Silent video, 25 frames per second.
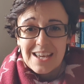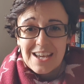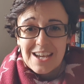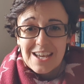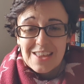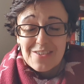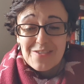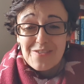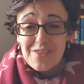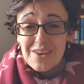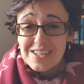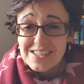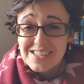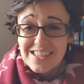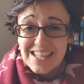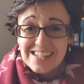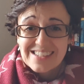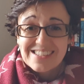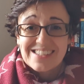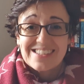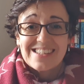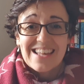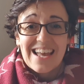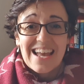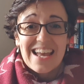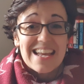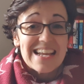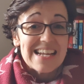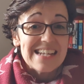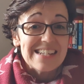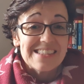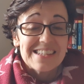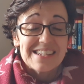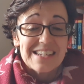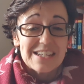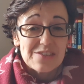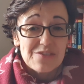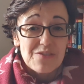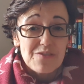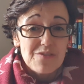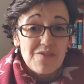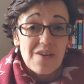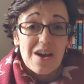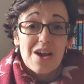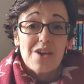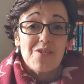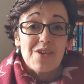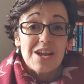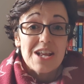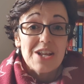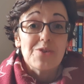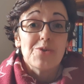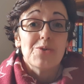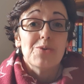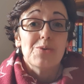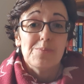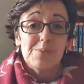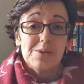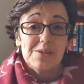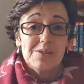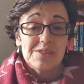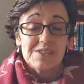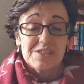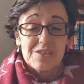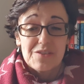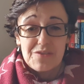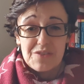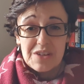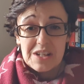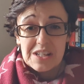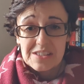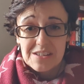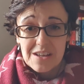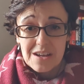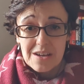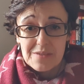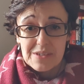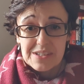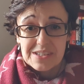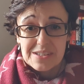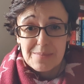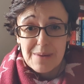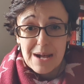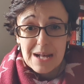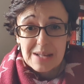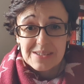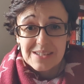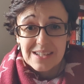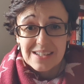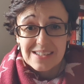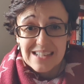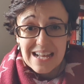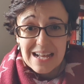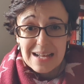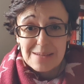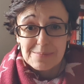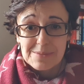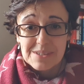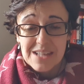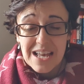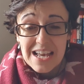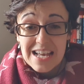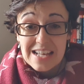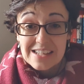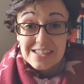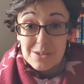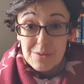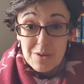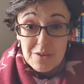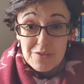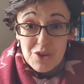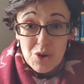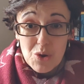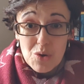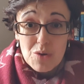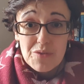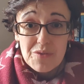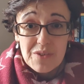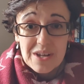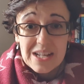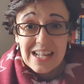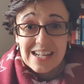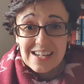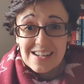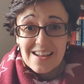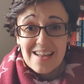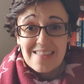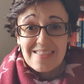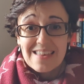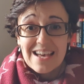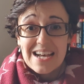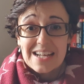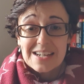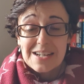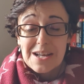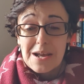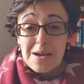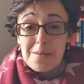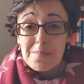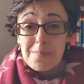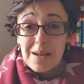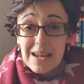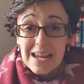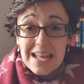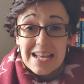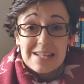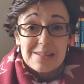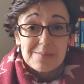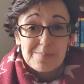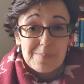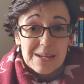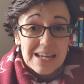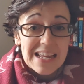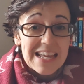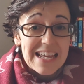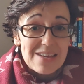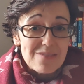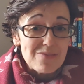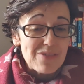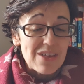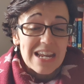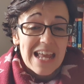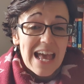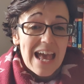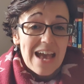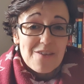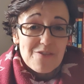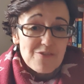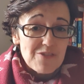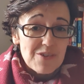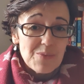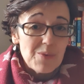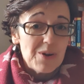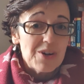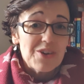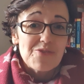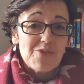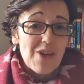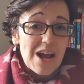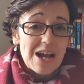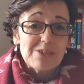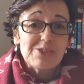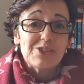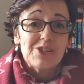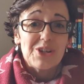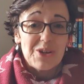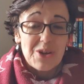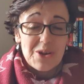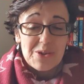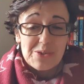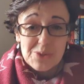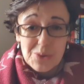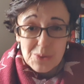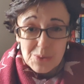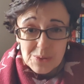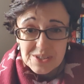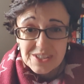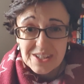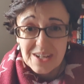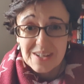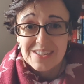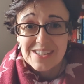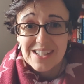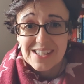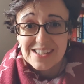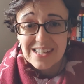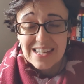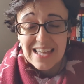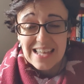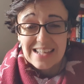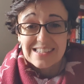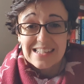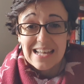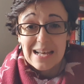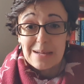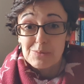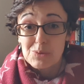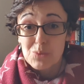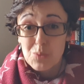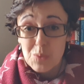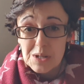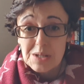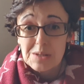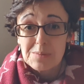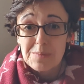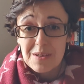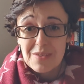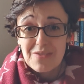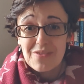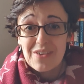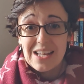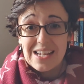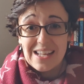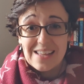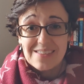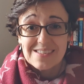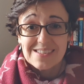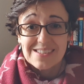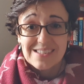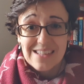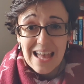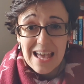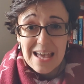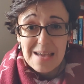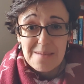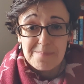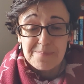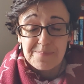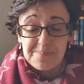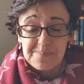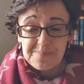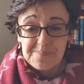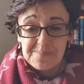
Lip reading: The first thing to say is that it's very normal to feel nervous about exams. So if you're feeling like that, please believe that everyone around you who's also sitting exams will be feeling the same.